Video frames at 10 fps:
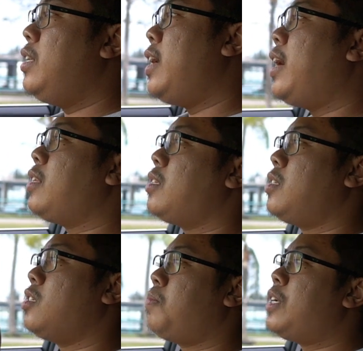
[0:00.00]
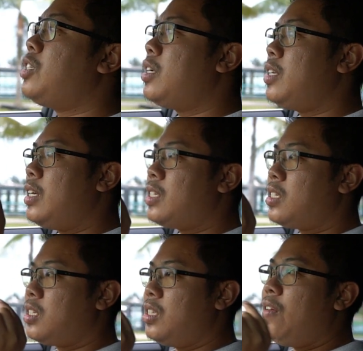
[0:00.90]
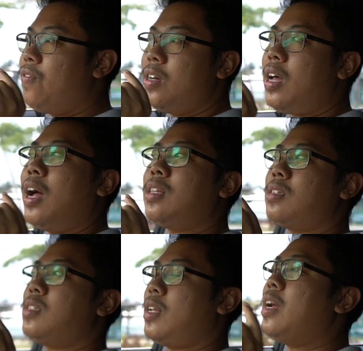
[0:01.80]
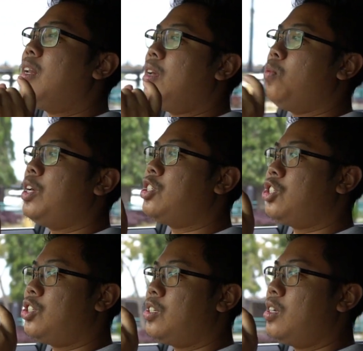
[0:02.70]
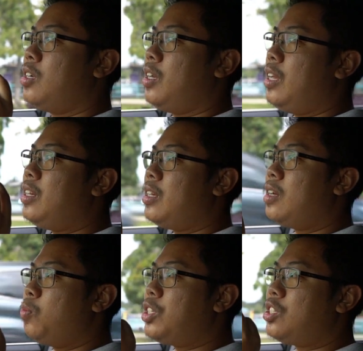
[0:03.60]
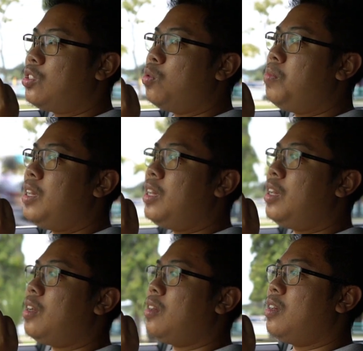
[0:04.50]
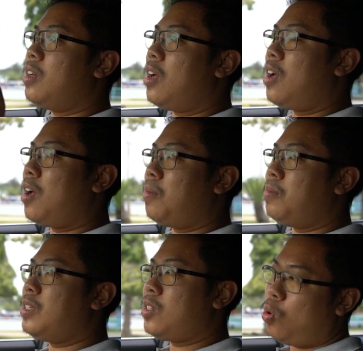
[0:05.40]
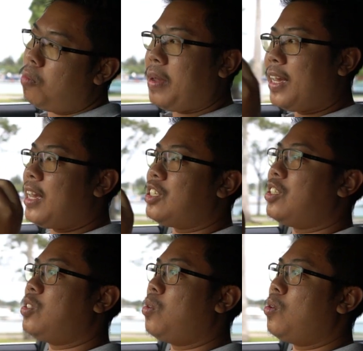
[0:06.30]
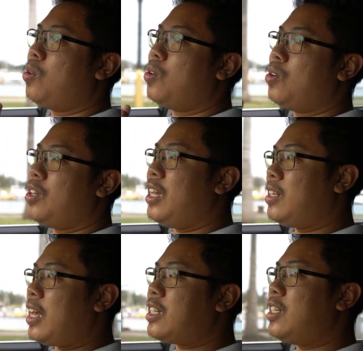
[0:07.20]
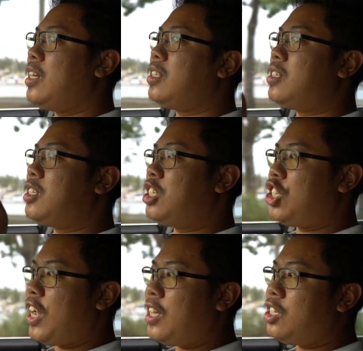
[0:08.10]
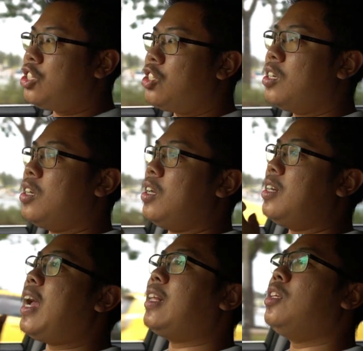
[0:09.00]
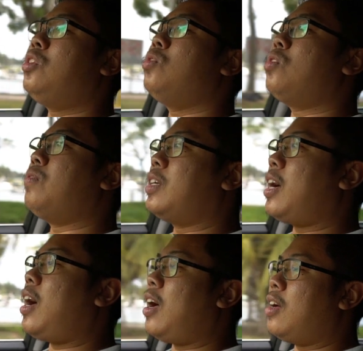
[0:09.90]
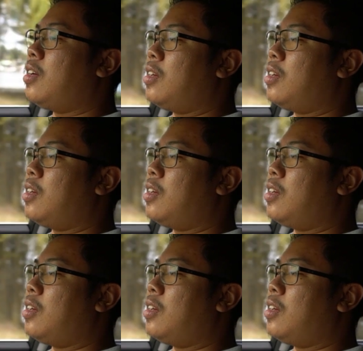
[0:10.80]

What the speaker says: that, suspension is stiffened up slightly, which to me is a whole package. So it actually changed the attitude of the car.